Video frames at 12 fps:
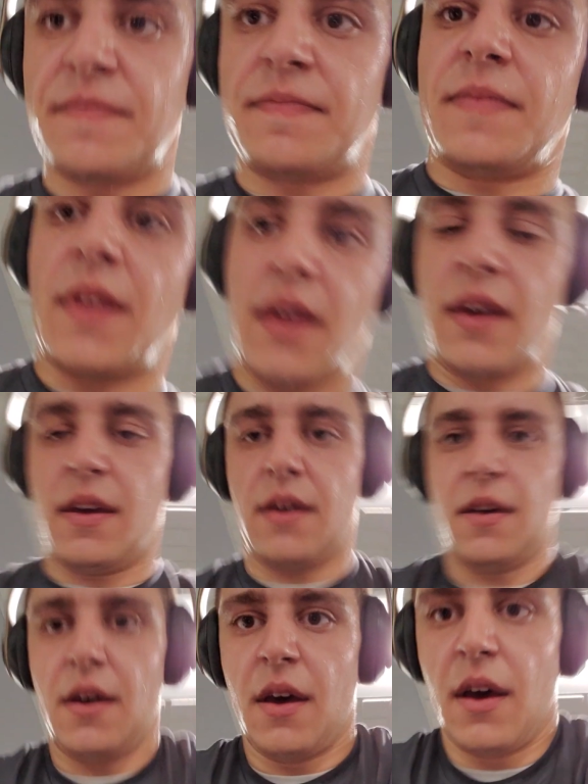just because I
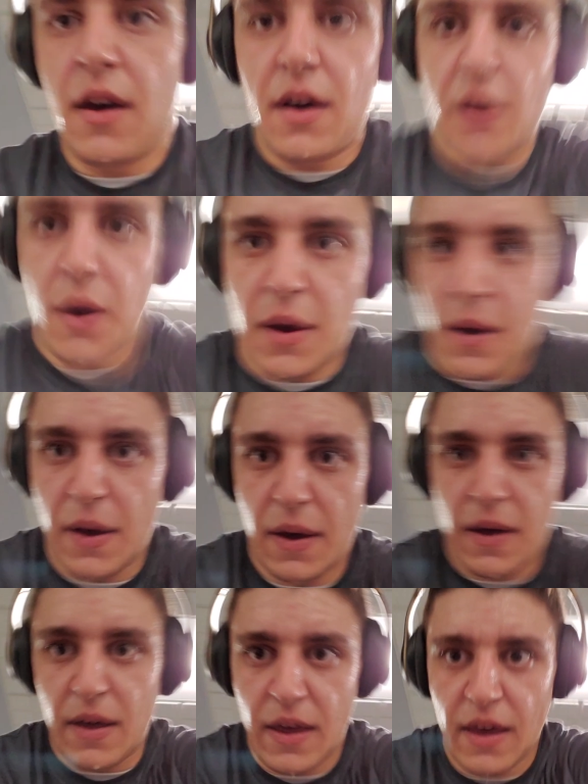love torture, here's
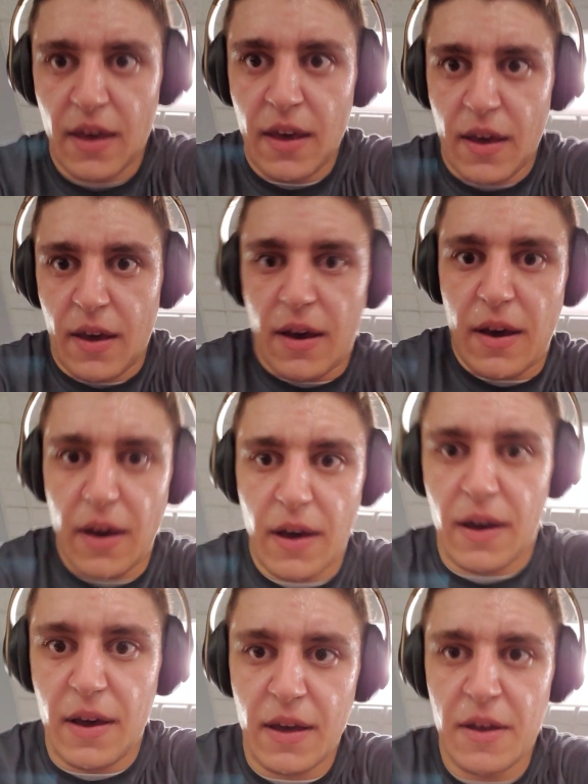my cardio at the end of
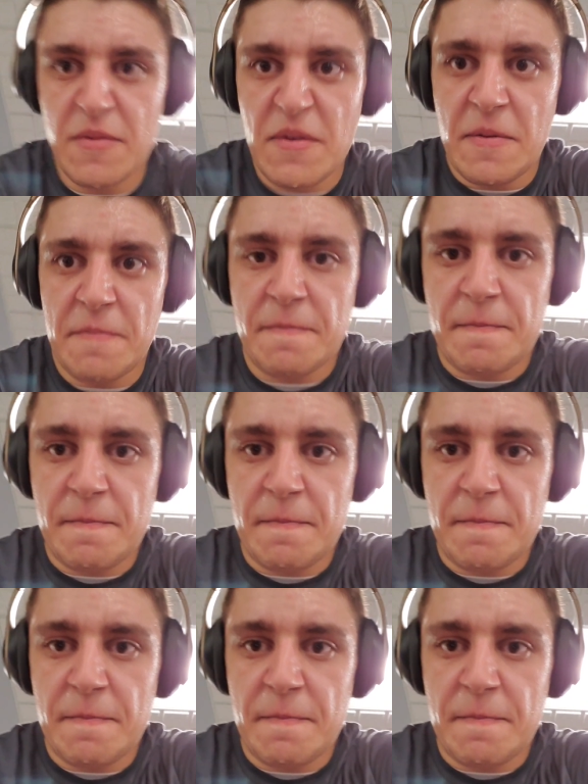my workout.